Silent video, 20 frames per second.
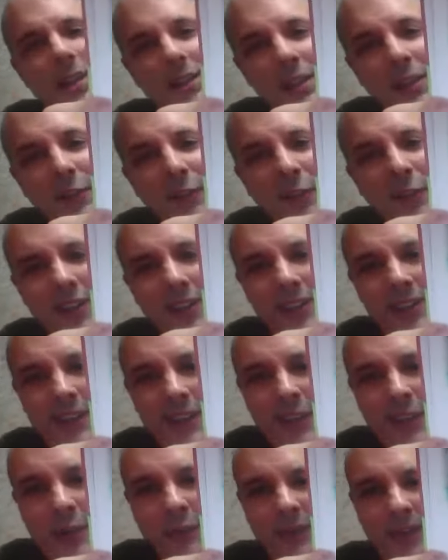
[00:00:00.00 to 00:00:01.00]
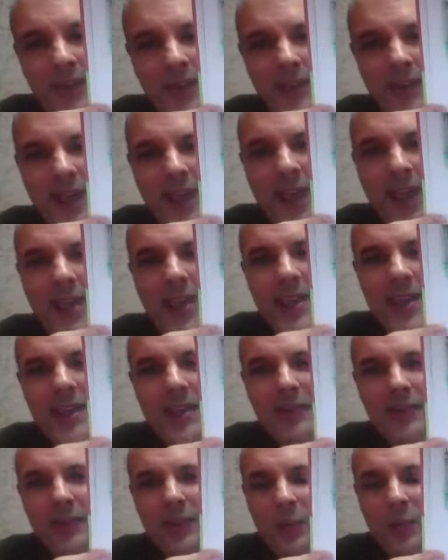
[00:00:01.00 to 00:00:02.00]
Clifford and Cleo found
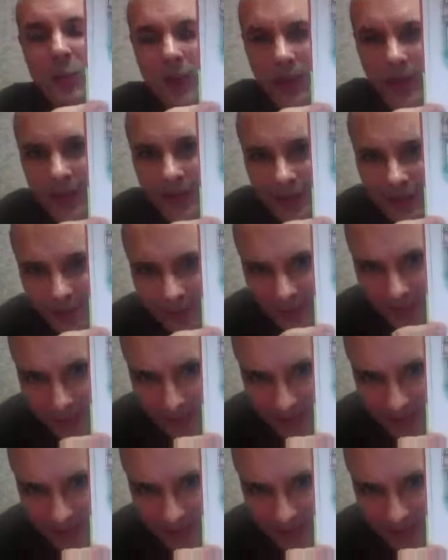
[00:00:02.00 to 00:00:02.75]
every one of